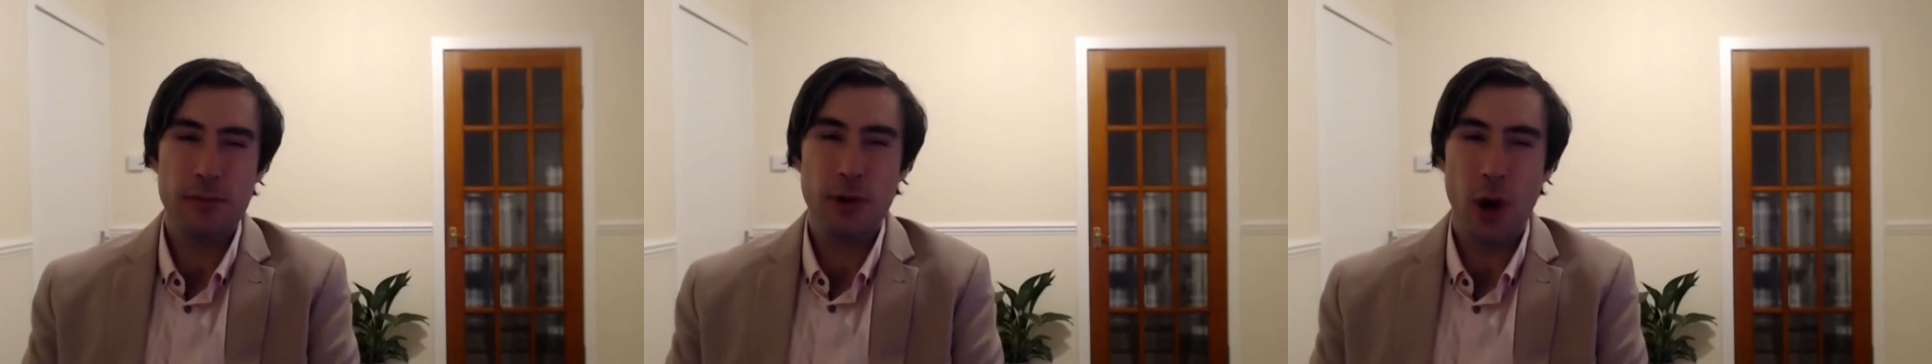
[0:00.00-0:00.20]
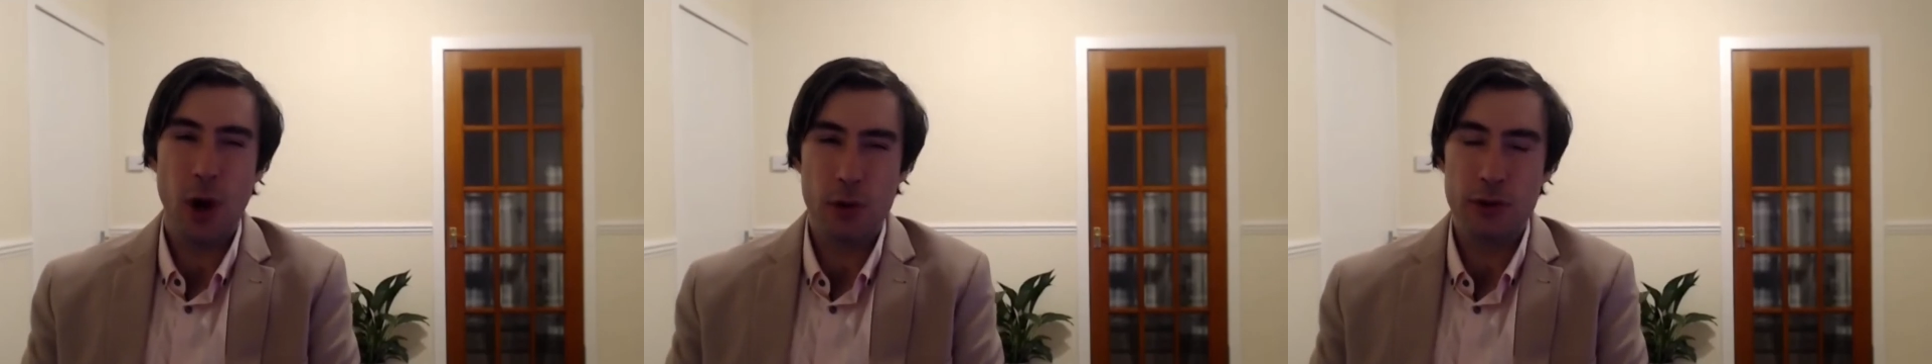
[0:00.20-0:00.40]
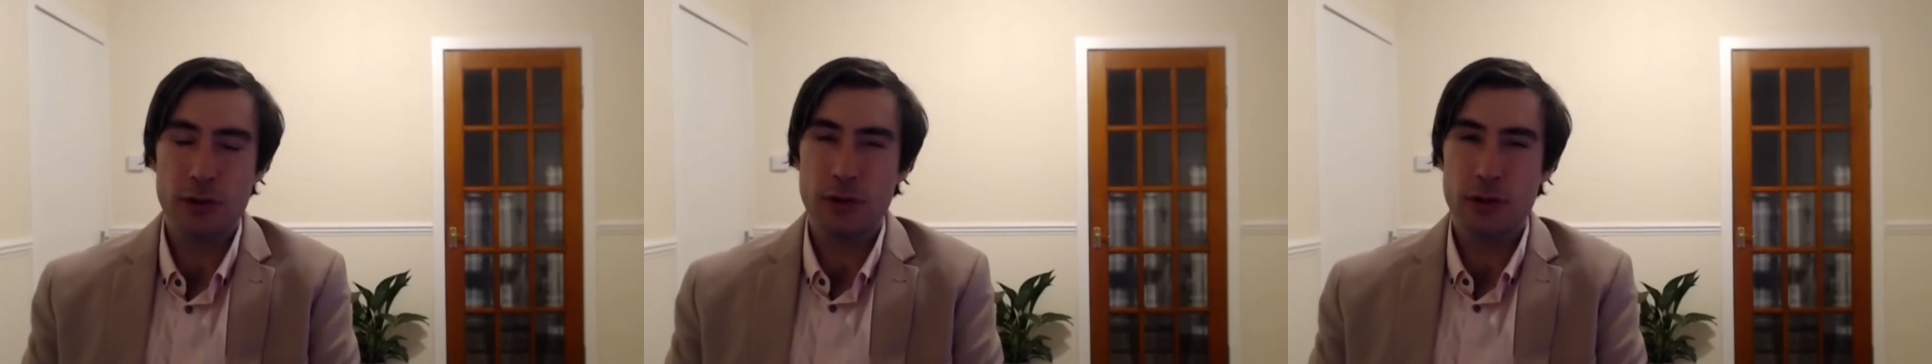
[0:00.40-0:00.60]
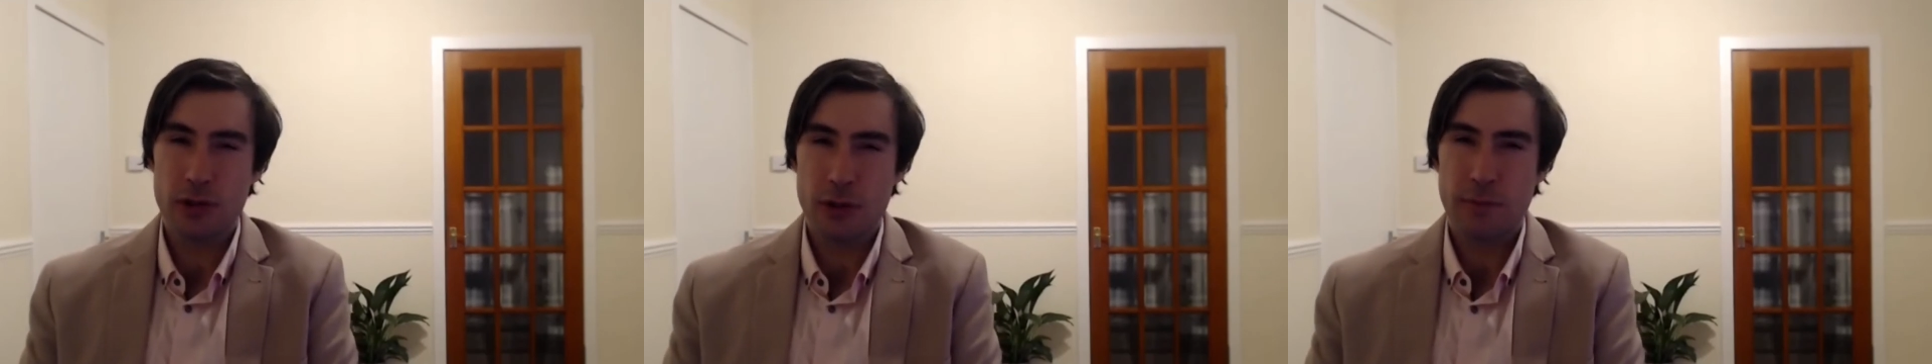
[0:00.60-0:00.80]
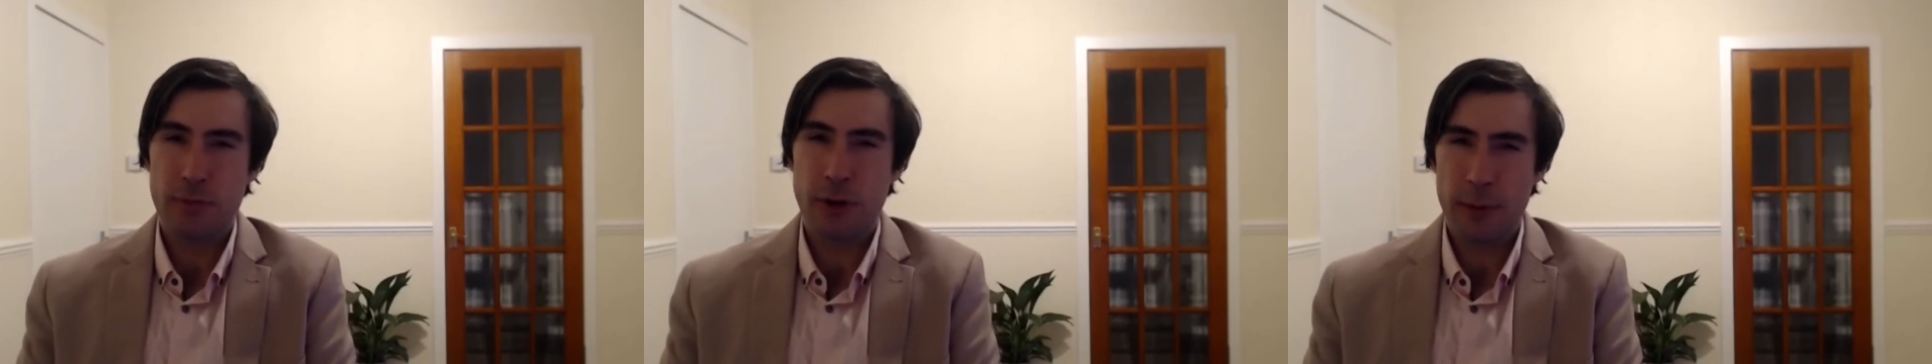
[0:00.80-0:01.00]
no,
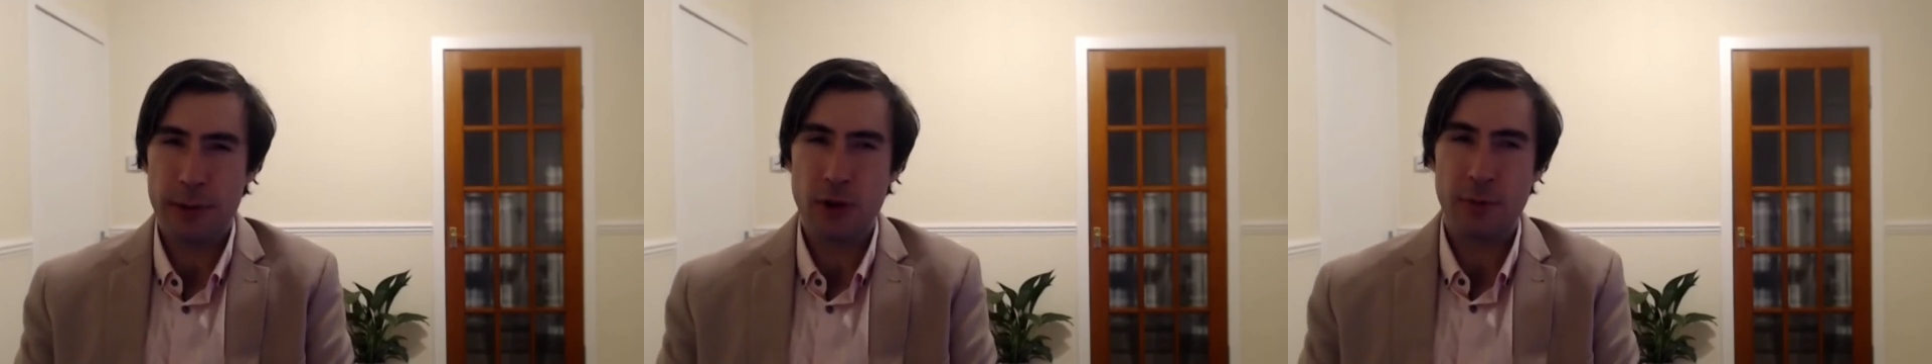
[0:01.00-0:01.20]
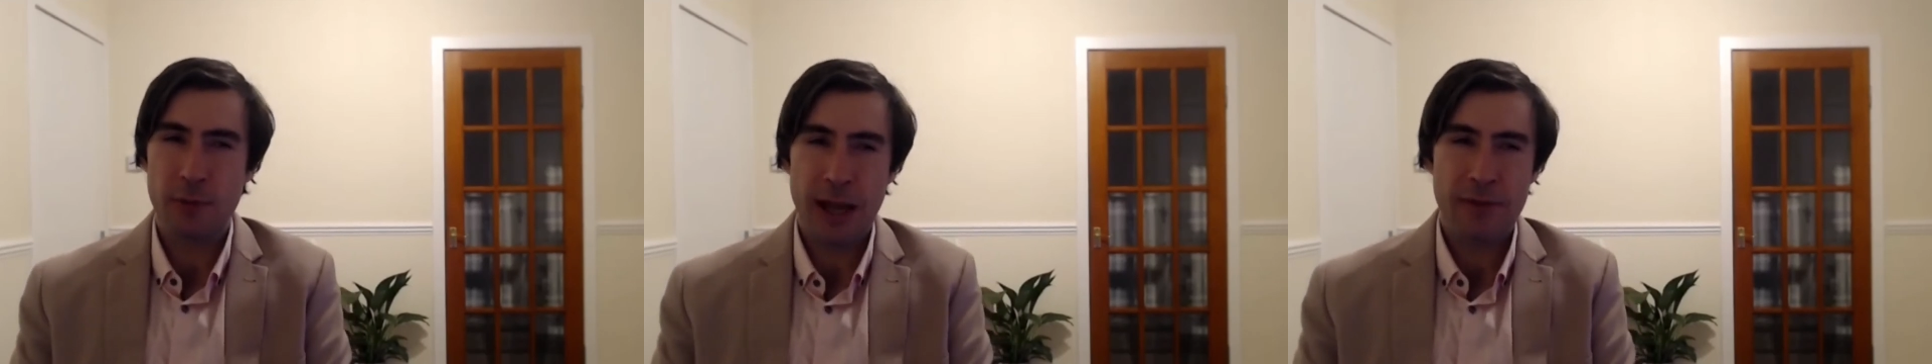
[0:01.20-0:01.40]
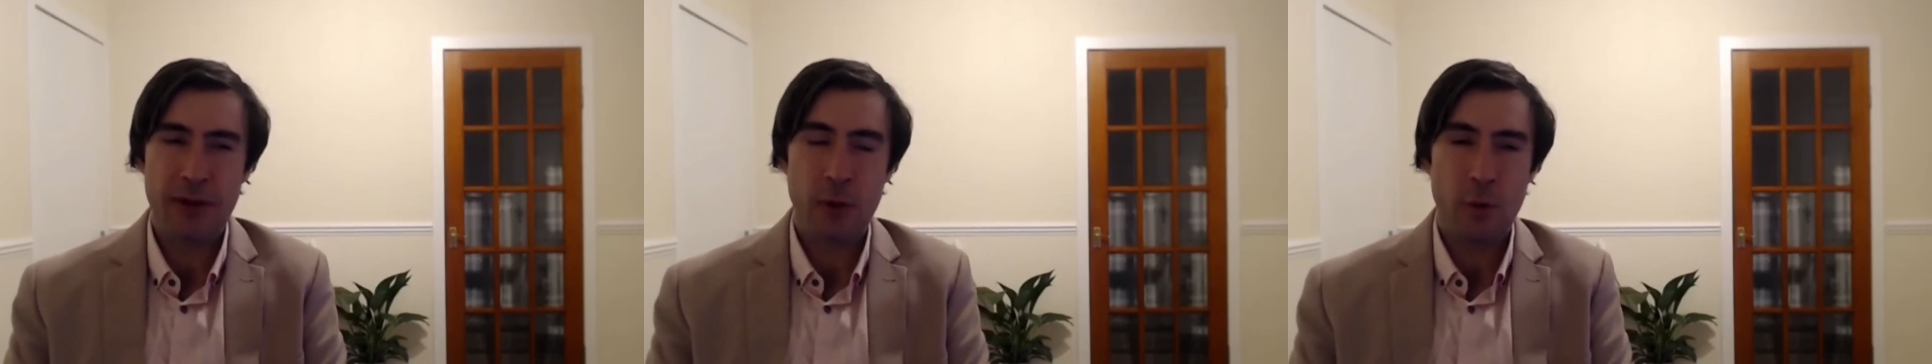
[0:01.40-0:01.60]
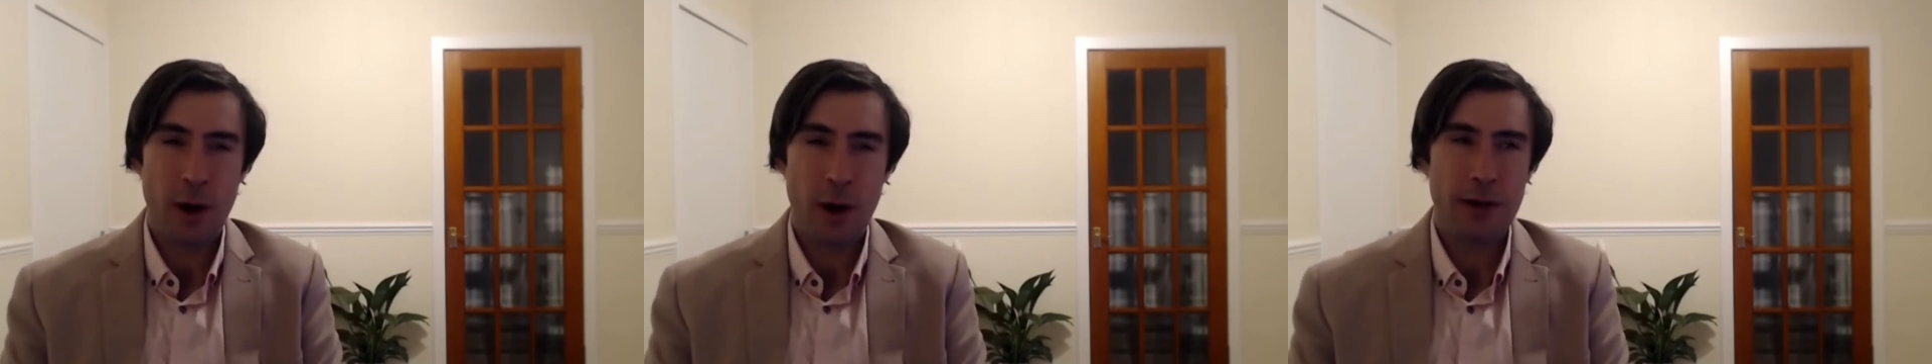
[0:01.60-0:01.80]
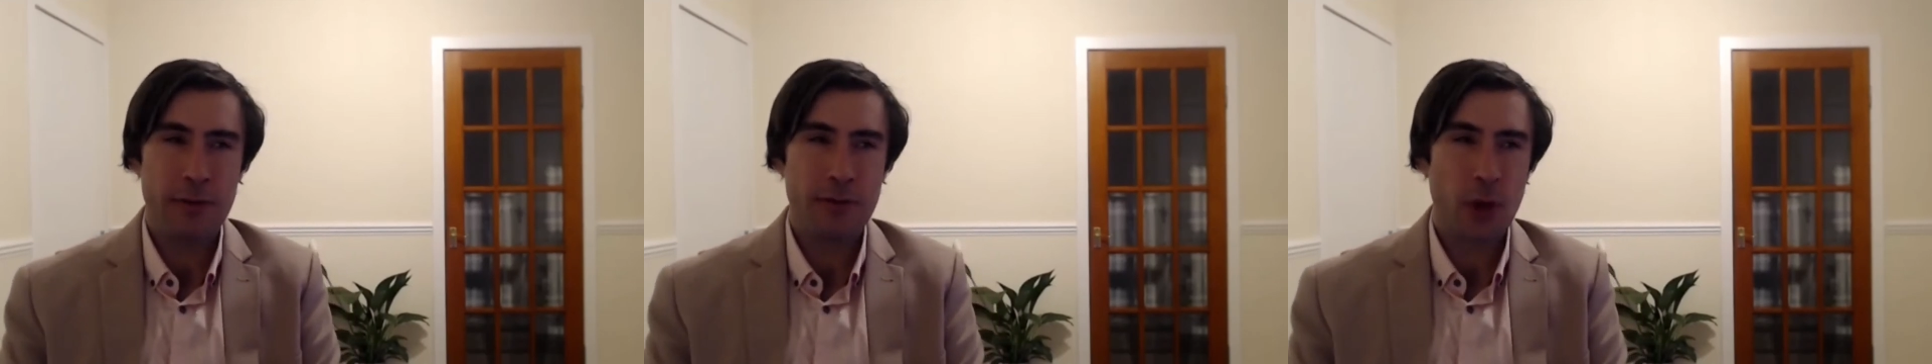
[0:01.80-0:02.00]
you should probably just be
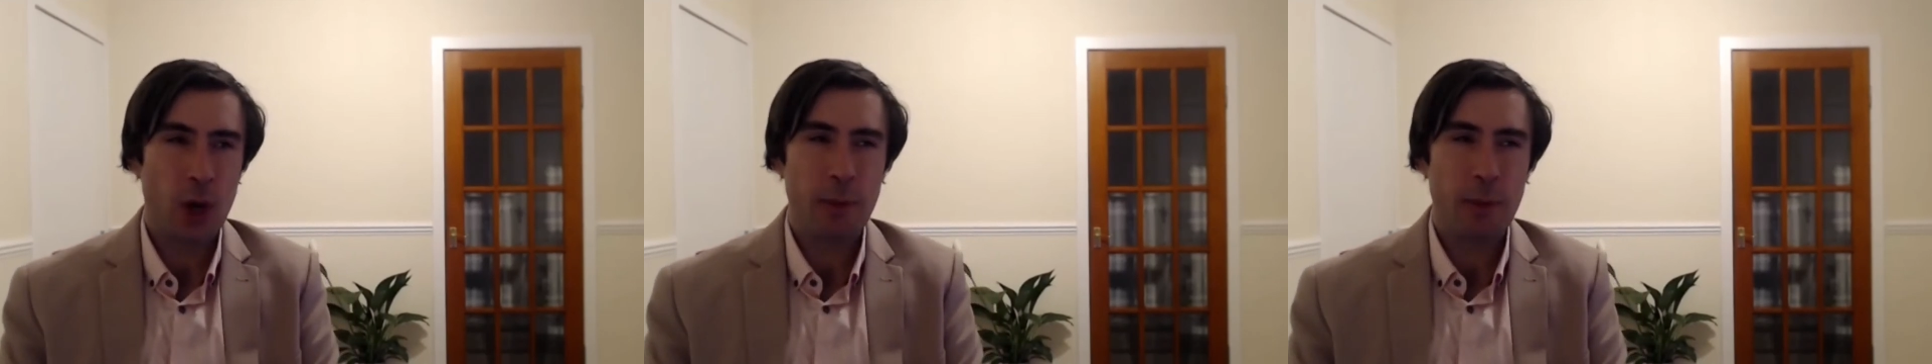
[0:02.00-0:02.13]
having one.